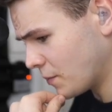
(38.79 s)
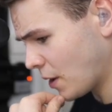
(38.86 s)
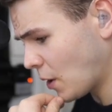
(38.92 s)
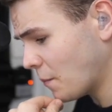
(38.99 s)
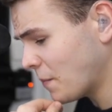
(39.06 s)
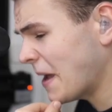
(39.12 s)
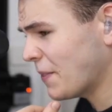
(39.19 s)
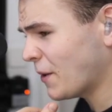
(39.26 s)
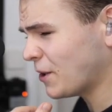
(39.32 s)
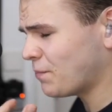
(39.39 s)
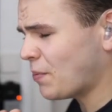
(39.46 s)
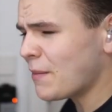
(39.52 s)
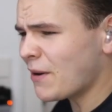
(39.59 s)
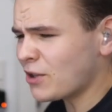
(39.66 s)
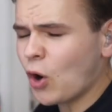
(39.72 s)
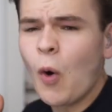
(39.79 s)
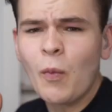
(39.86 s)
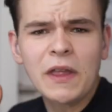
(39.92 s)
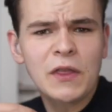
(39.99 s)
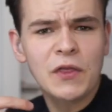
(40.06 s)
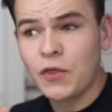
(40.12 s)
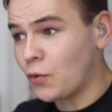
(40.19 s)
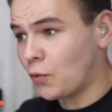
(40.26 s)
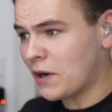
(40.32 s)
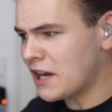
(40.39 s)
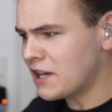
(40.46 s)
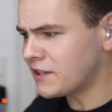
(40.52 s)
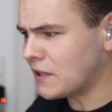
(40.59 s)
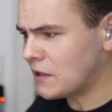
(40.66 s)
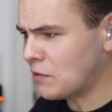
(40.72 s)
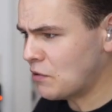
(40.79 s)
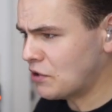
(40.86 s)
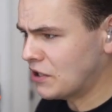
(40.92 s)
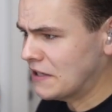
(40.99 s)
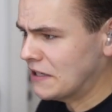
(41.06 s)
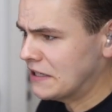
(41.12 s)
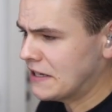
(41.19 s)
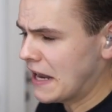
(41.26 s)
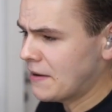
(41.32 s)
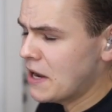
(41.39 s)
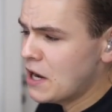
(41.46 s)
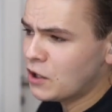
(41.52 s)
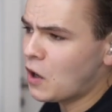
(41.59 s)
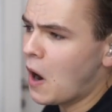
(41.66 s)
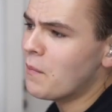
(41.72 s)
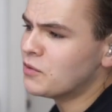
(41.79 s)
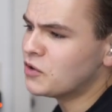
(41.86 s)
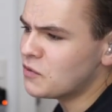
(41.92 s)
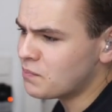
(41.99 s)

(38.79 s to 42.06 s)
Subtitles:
You know, there's pretty much only three solutions that come to